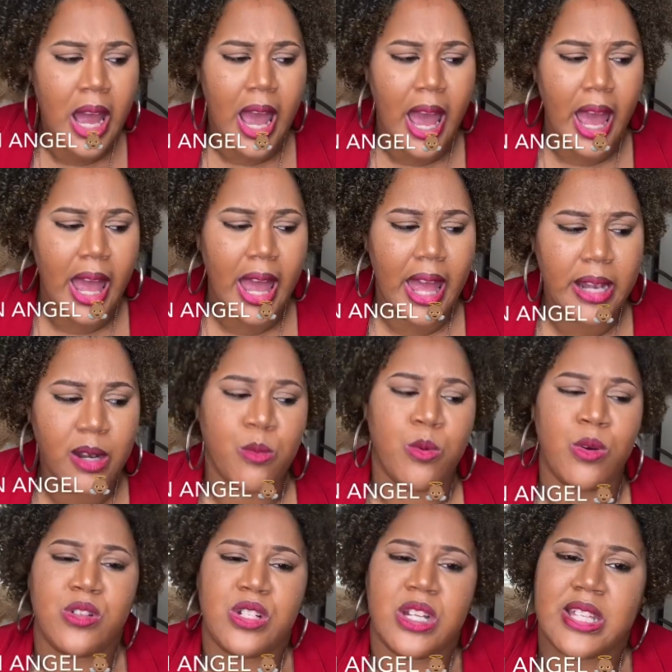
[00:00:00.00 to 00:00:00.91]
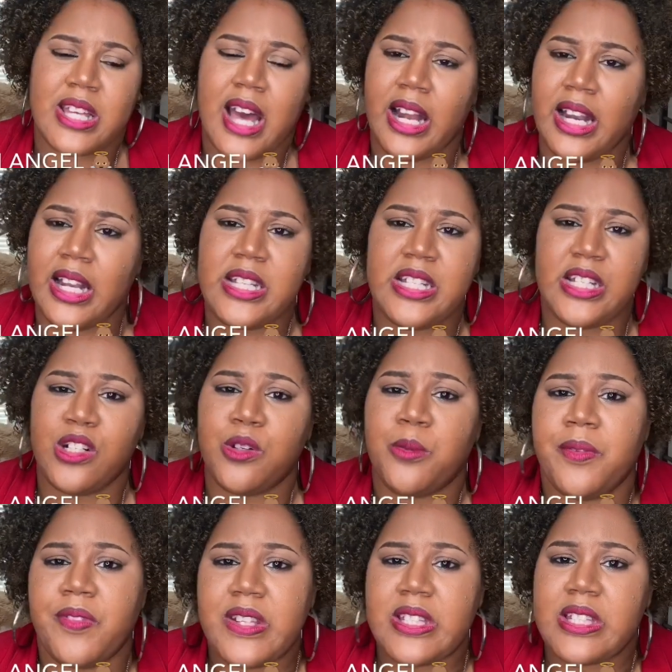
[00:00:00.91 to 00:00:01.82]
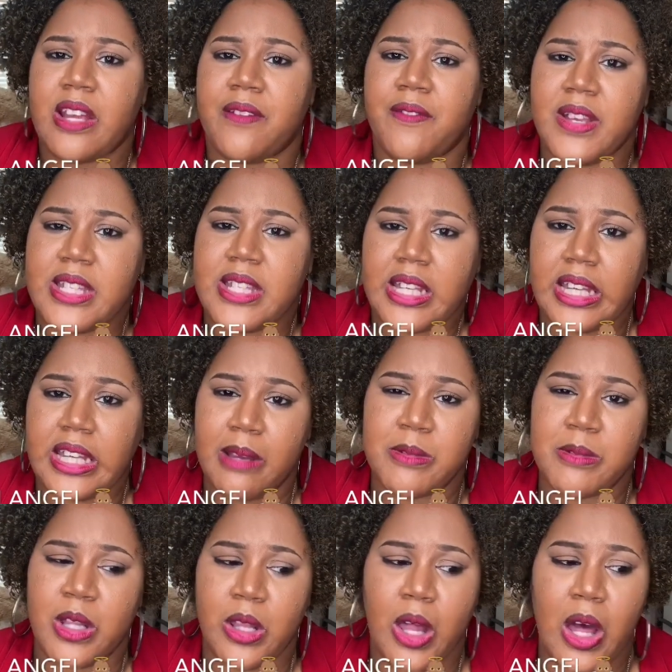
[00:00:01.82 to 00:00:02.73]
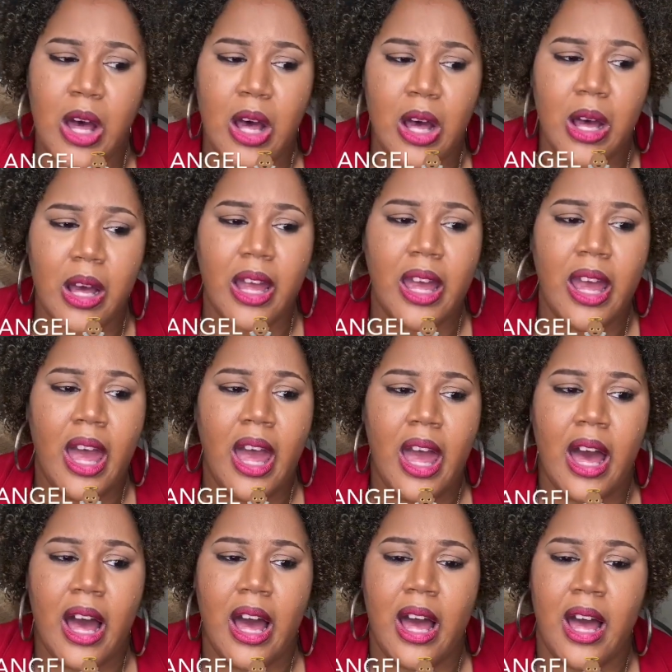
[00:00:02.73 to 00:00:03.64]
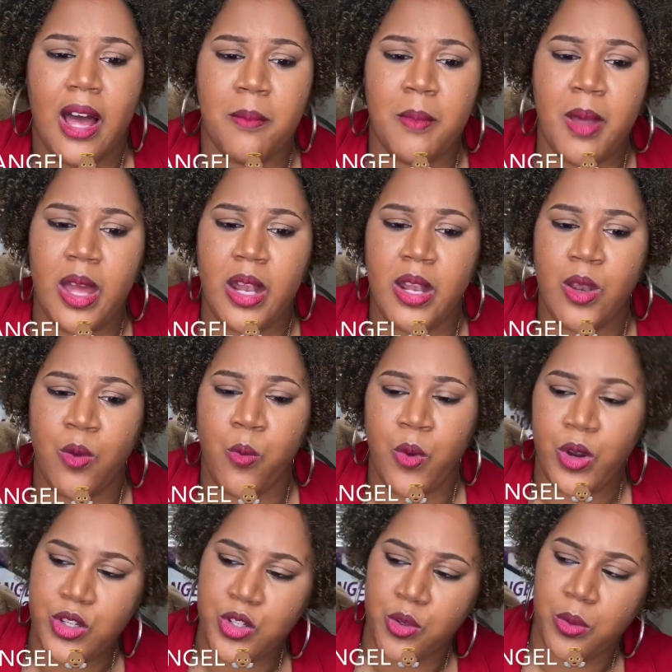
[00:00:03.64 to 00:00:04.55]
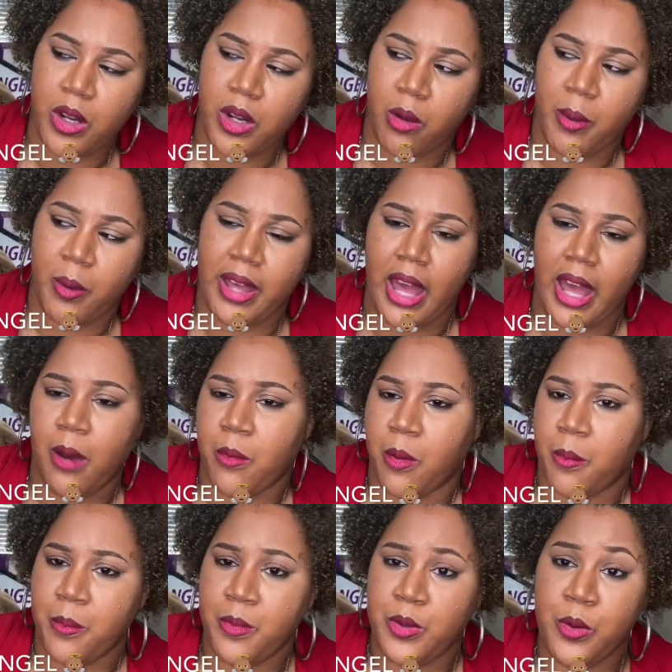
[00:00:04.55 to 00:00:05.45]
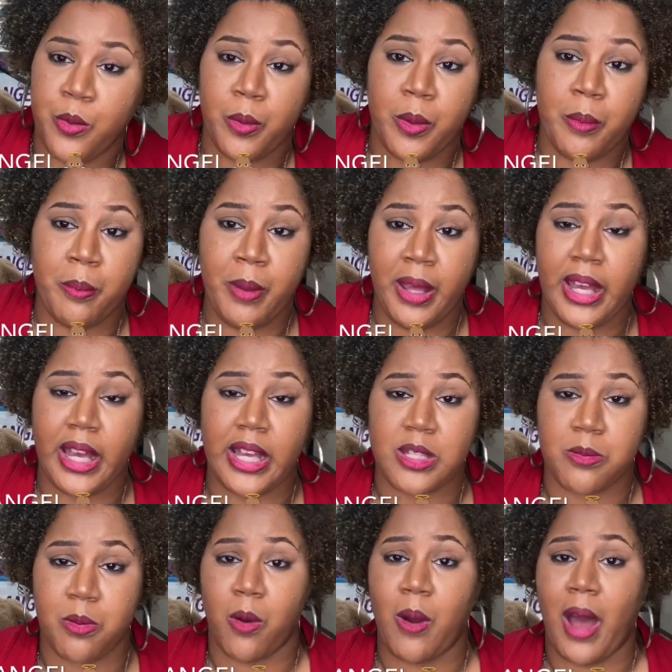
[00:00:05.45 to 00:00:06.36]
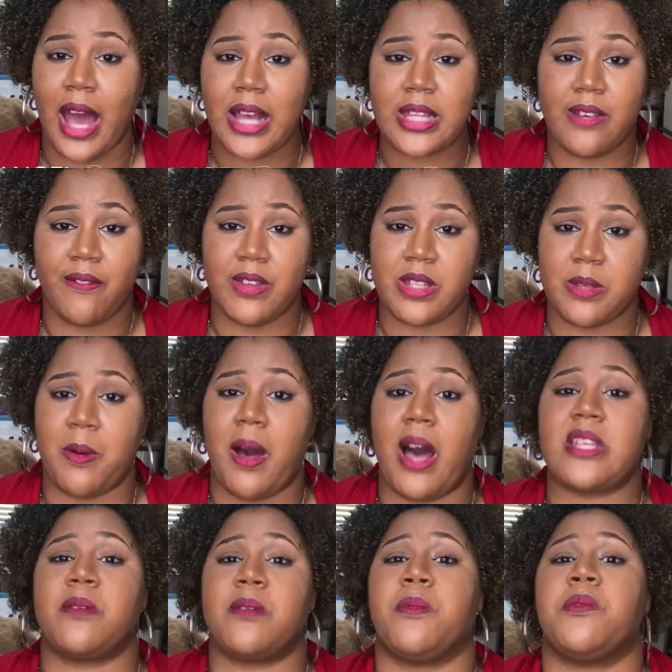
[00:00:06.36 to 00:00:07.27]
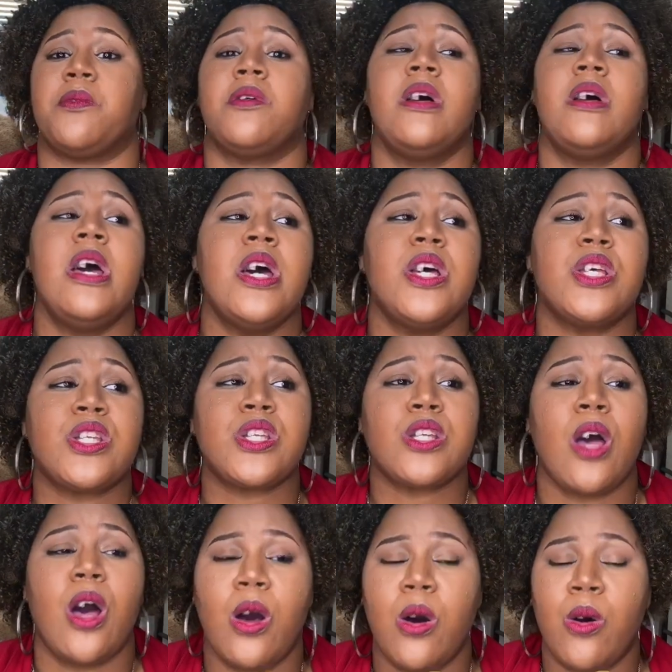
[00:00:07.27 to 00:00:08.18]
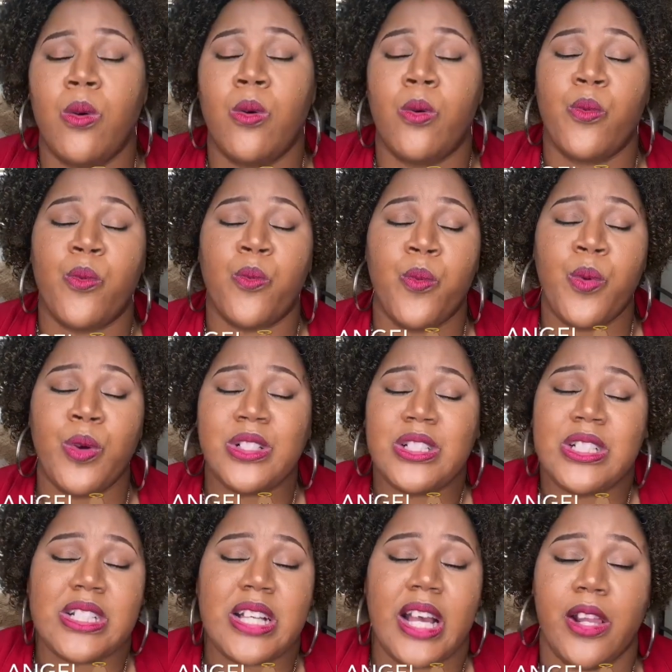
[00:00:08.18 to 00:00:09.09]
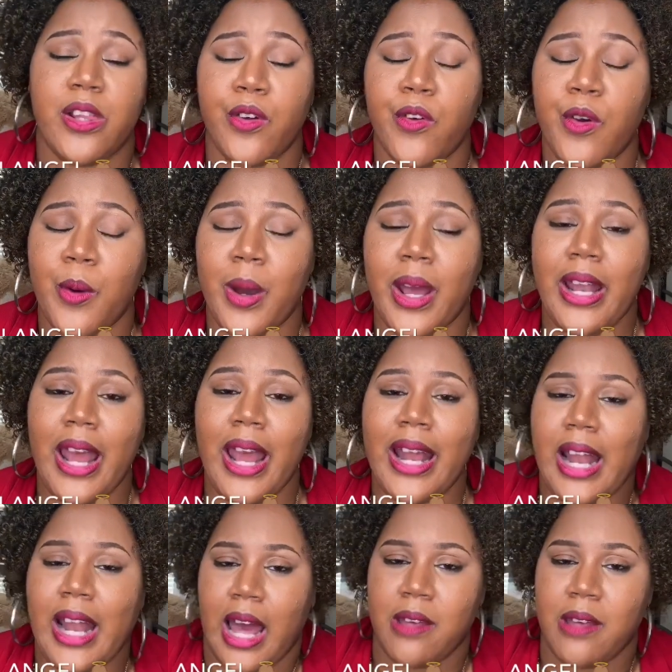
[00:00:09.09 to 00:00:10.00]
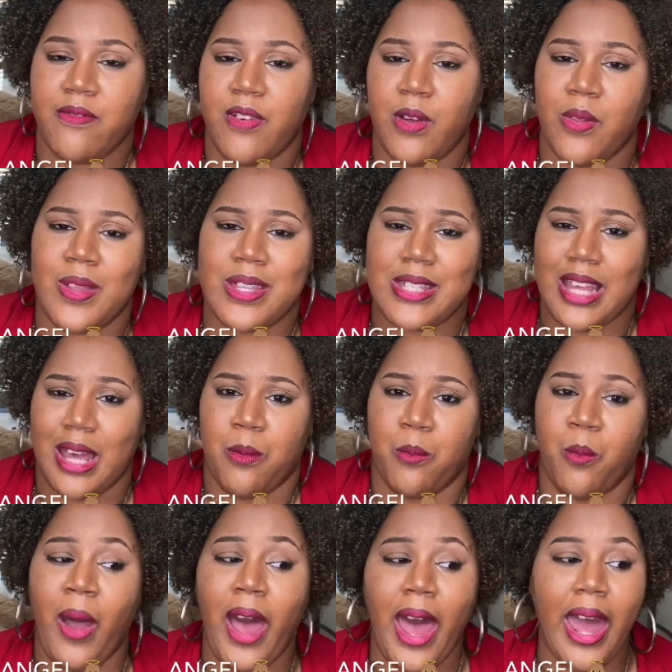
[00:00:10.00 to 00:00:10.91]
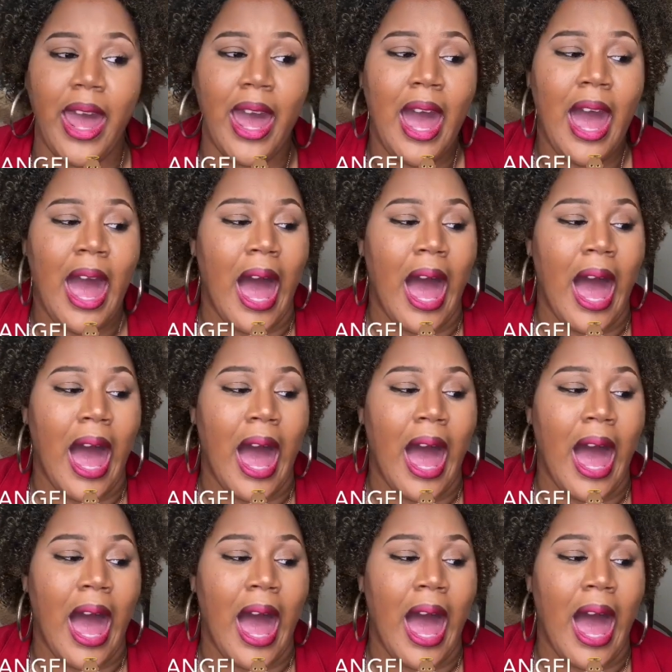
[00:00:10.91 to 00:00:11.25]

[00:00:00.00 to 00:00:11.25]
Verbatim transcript: And we'll just kind of deal with the stuff as it comes along. And we're doing all we can. We're being as proactive as possible. So we'll just get through it. And I feel the same way.